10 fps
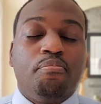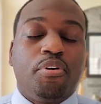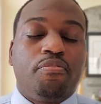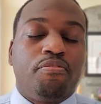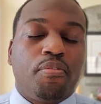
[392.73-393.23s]

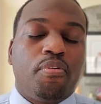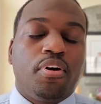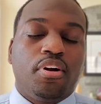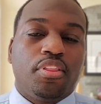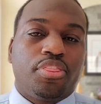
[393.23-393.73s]

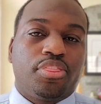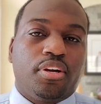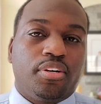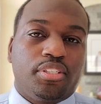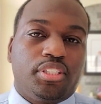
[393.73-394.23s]
before
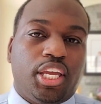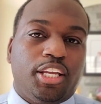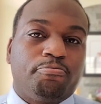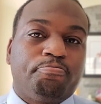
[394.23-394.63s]
Thursday.